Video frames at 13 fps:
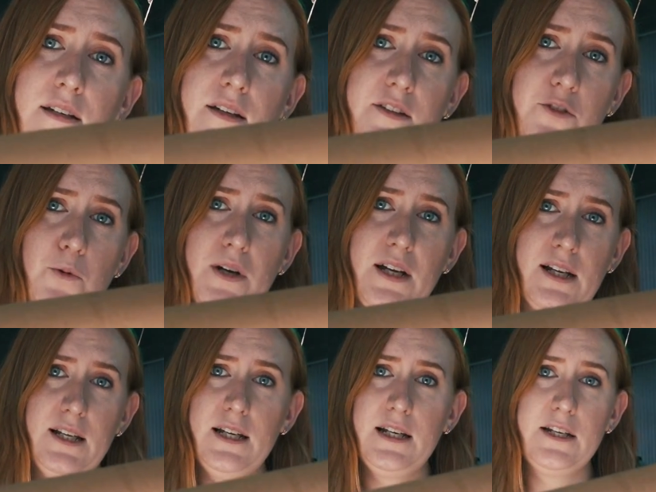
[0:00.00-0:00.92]
is quite
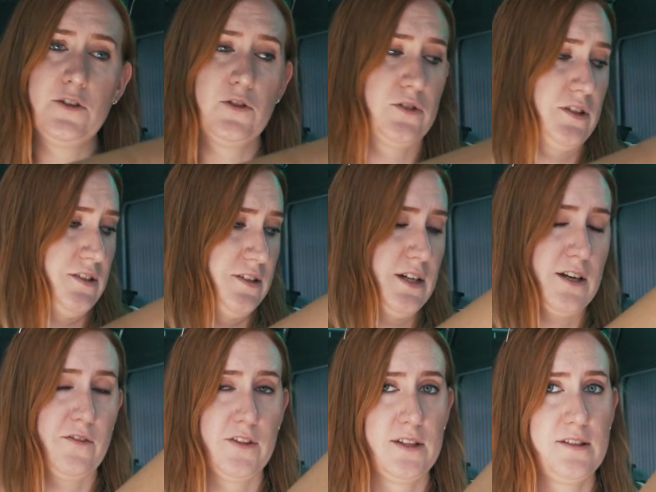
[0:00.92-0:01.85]
clearly not a
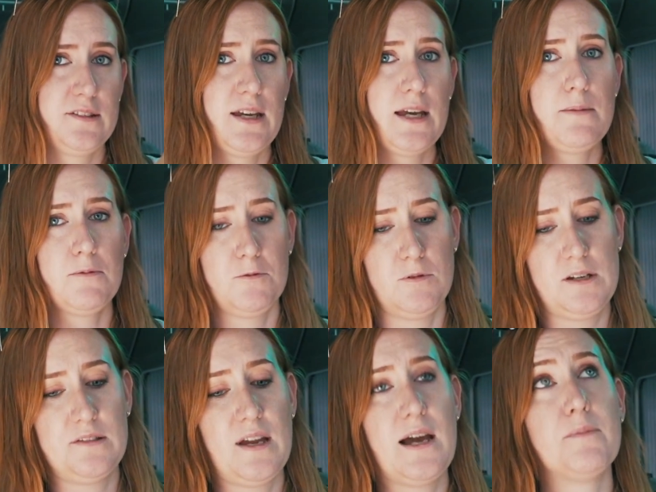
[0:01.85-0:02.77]
sticker for this table,
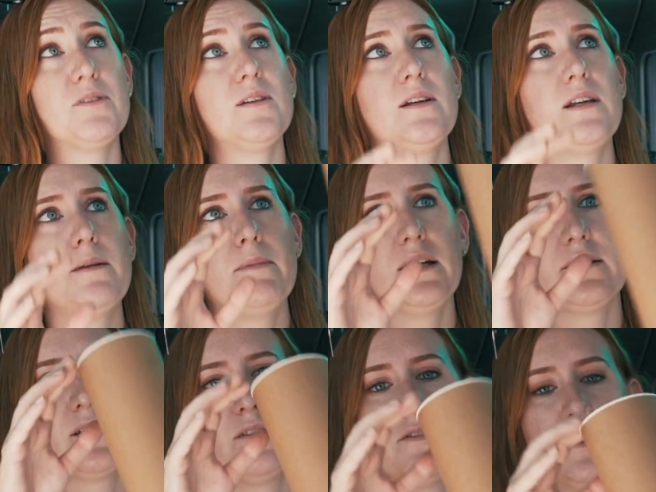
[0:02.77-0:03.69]
it's absolutely
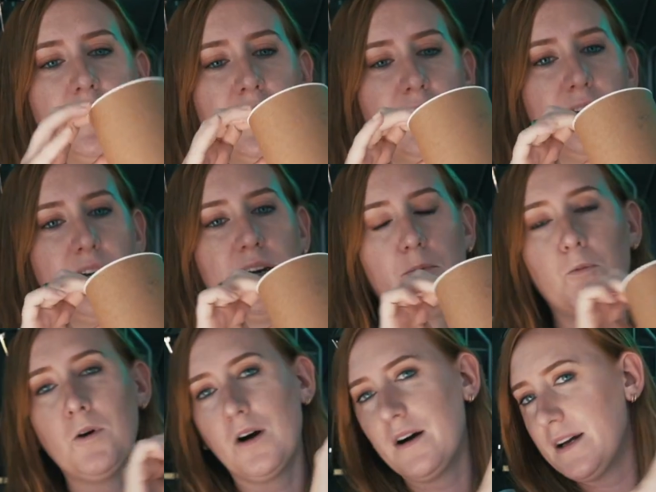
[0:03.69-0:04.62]
massive. And
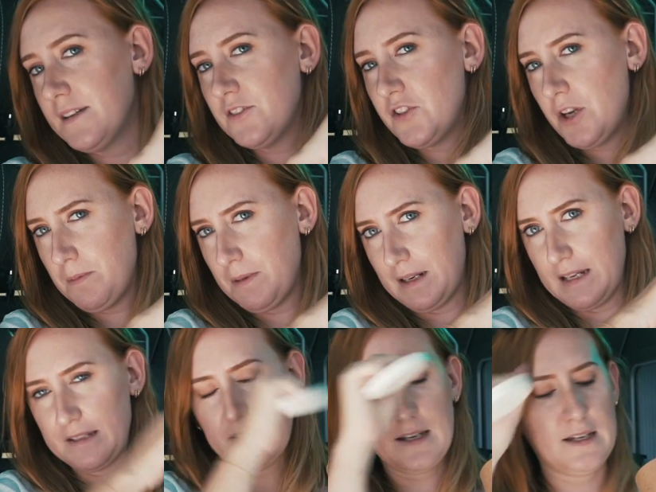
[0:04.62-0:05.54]
what I stupidly
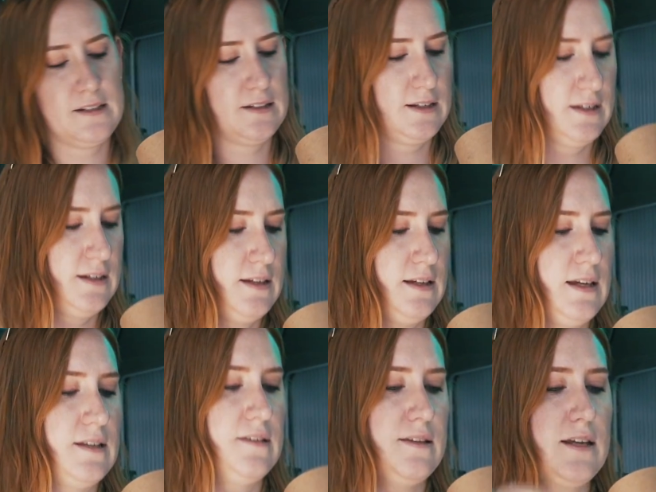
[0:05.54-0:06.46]
did,
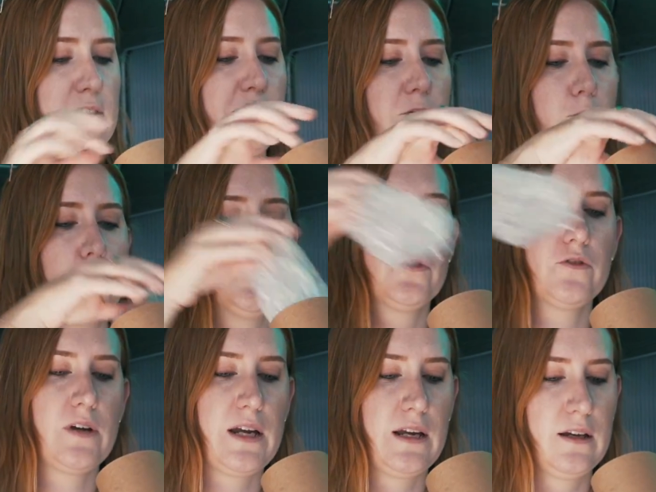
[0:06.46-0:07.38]
instead of
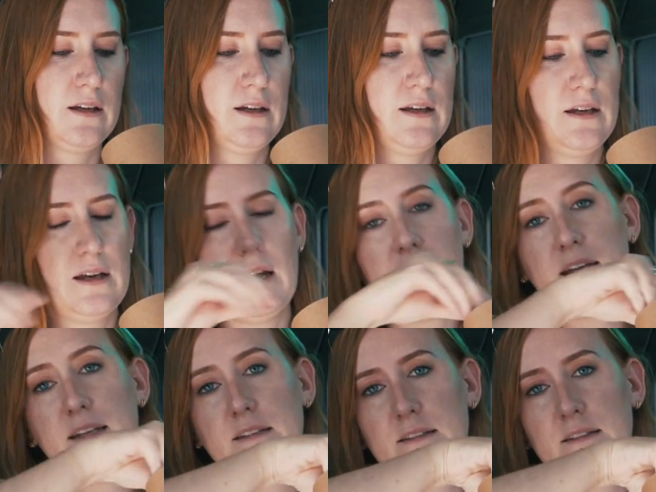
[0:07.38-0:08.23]
ordering a